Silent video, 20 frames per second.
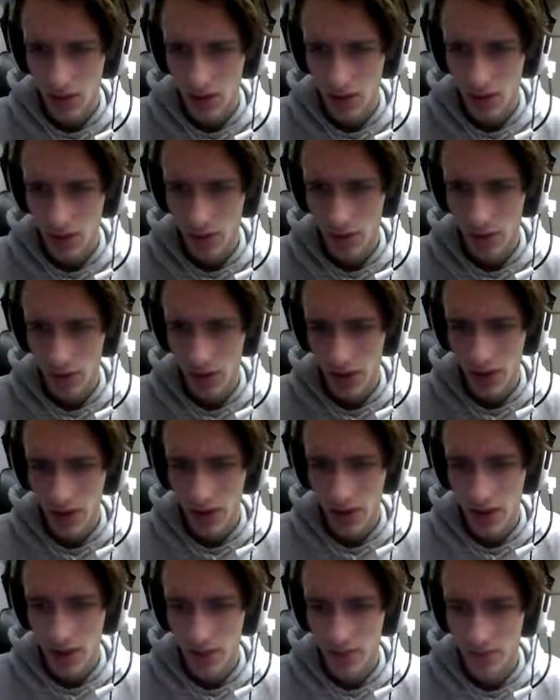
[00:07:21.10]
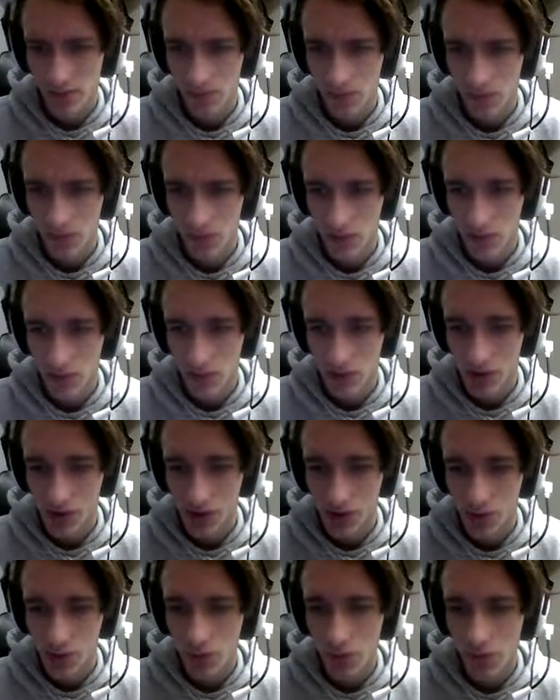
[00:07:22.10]
Alright.
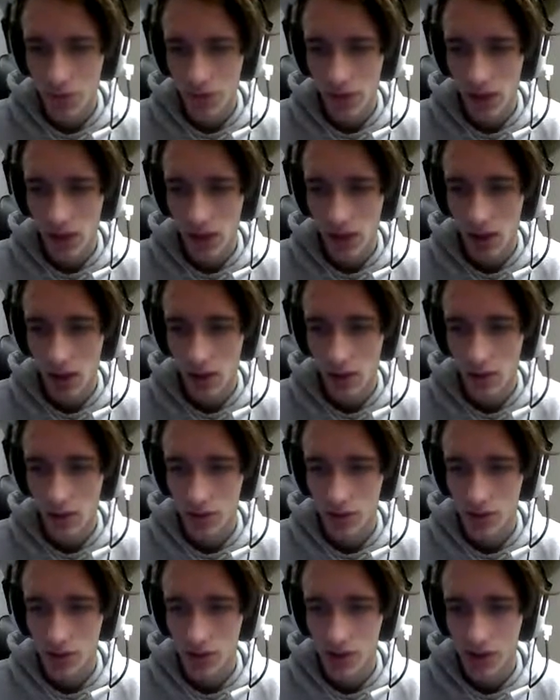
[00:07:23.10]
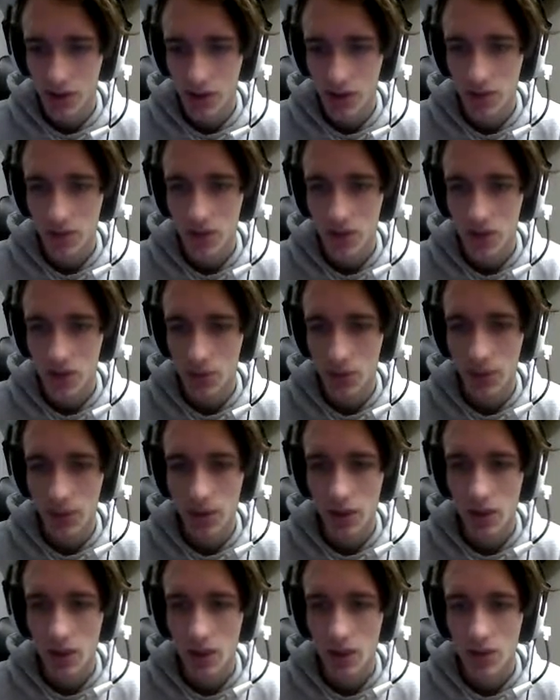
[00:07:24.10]
Just moving along. Just keep swimming.
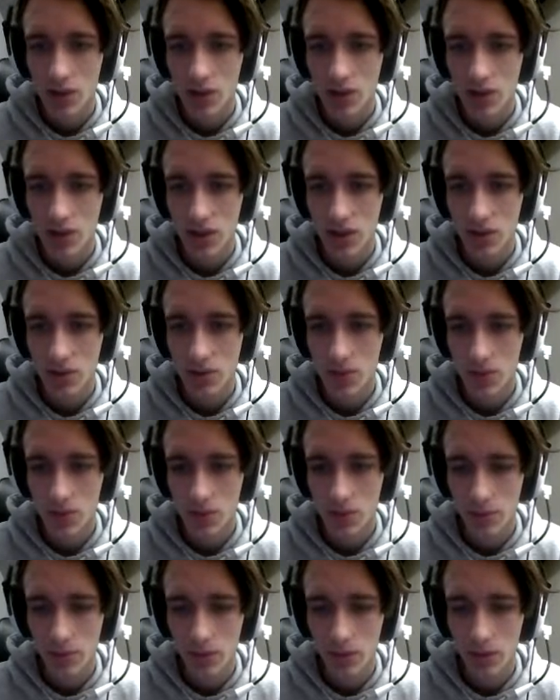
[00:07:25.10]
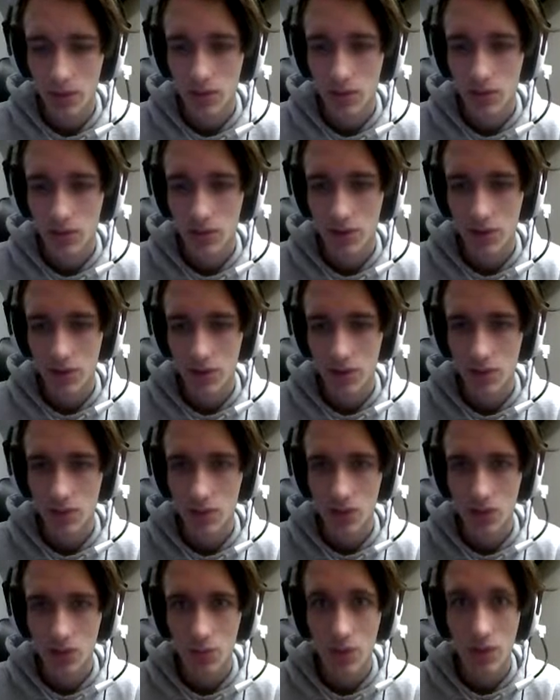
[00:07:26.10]
Just keep swimming. Just keep
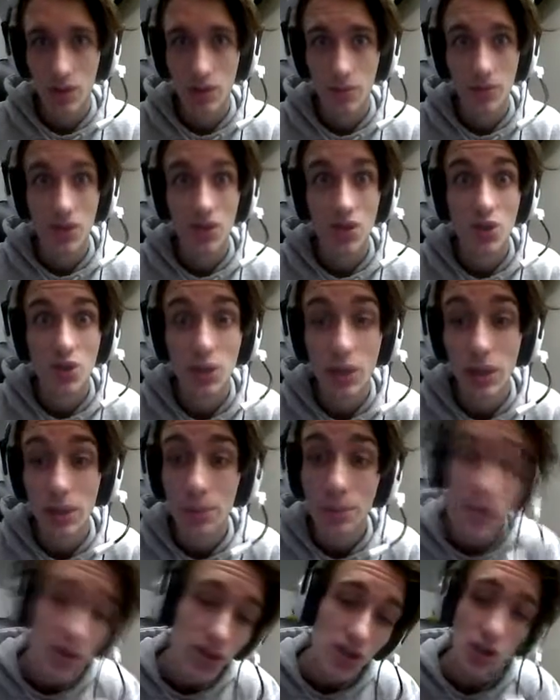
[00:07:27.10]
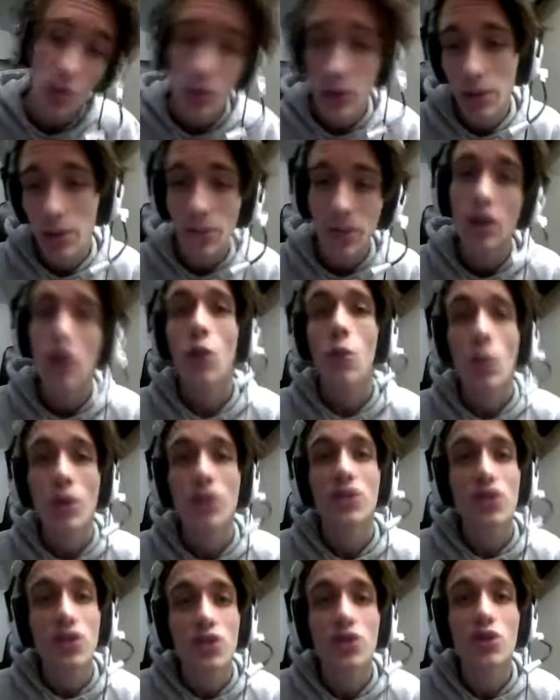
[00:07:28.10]
swimming, swimming, swimming. What
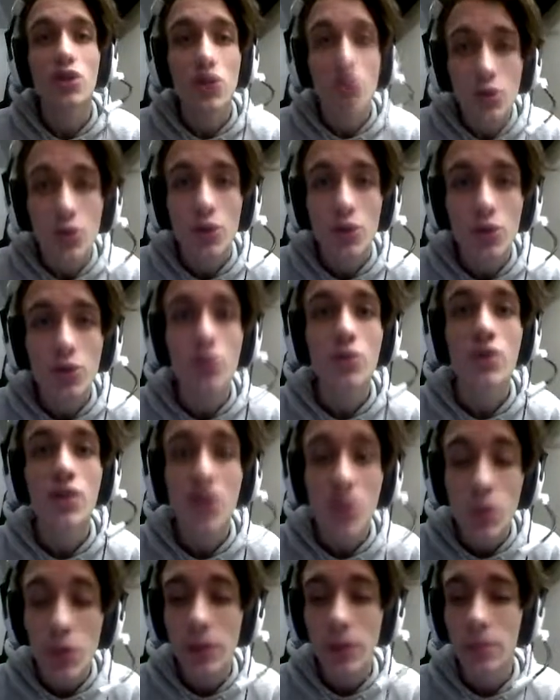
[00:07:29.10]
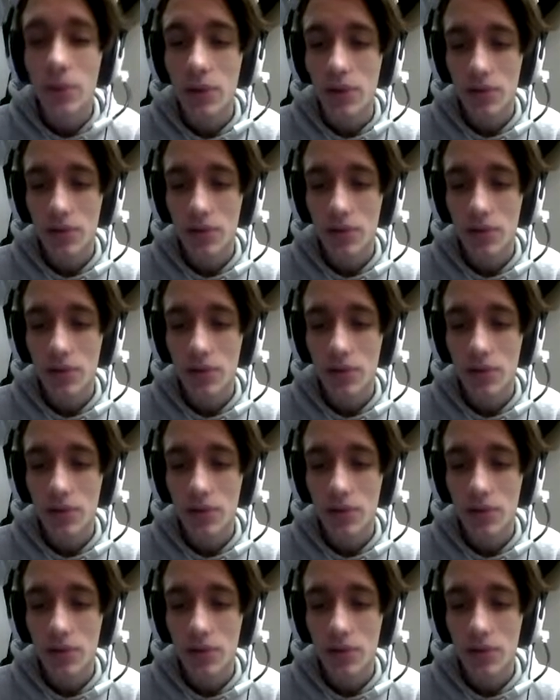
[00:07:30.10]
do you do? You swim.